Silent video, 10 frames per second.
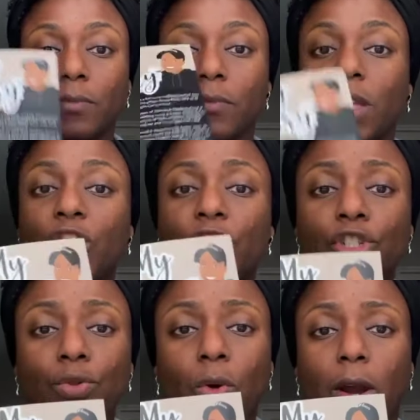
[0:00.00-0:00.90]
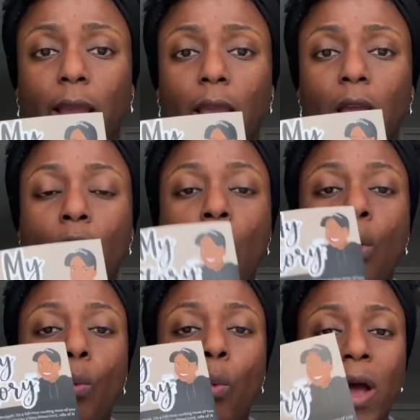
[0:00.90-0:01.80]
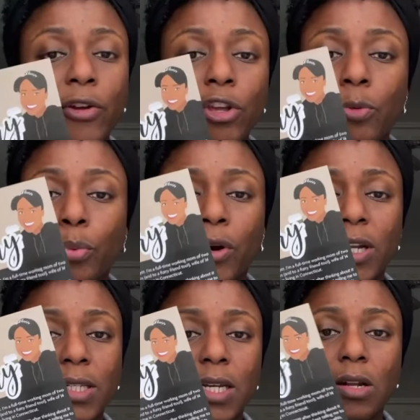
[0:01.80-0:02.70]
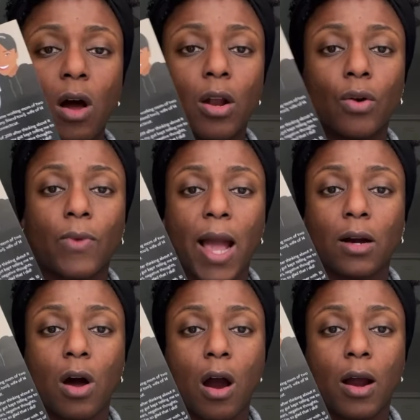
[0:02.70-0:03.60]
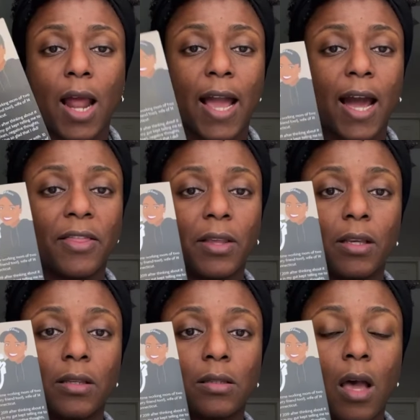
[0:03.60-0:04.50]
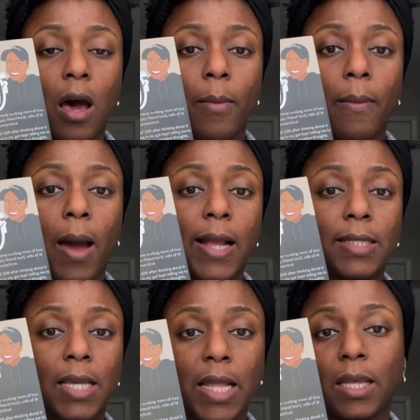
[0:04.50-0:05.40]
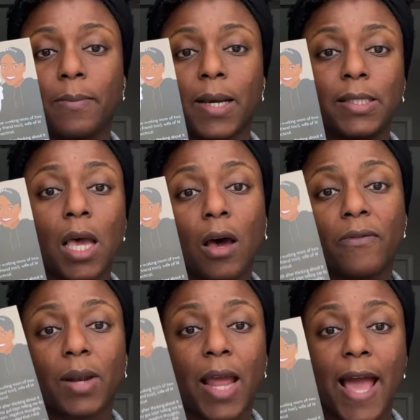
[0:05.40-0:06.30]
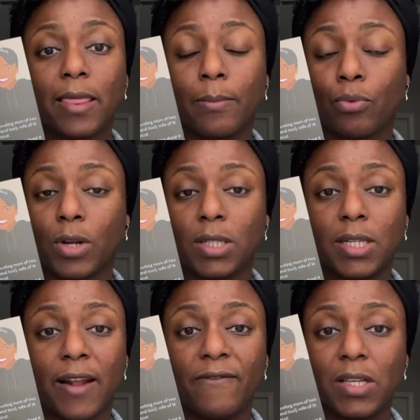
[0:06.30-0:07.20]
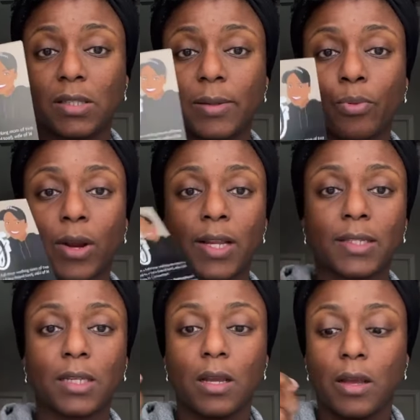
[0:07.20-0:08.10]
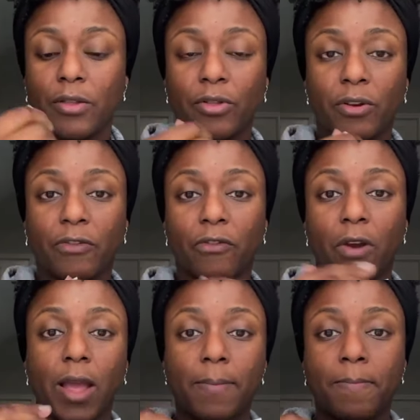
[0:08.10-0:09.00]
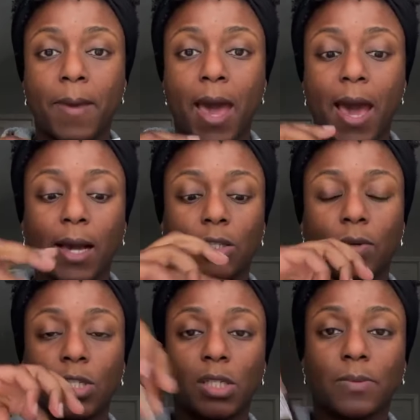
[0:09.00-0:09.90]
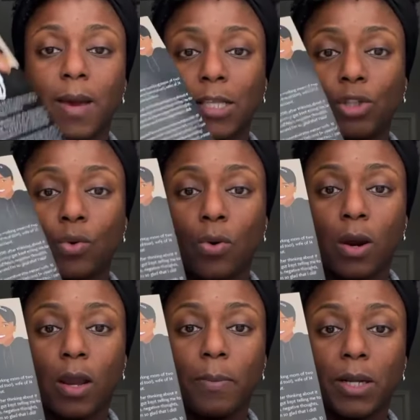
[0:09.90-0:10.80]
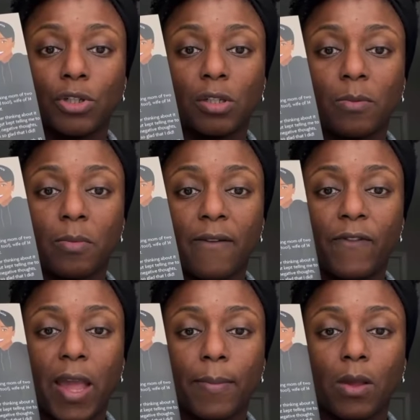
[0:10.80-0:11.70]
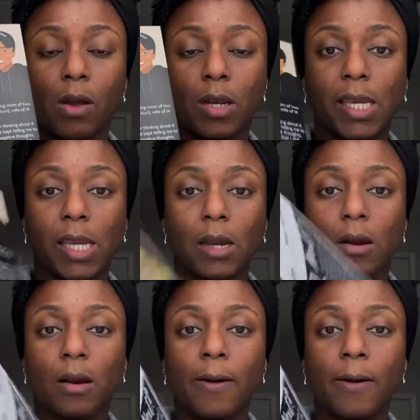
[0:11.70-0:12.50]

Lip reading: your story, whether you printed on a rack card, I got these, I designed them myself and I had them printed at Vistaprint. They're front and back, so it's just my story, pictures of my family on here.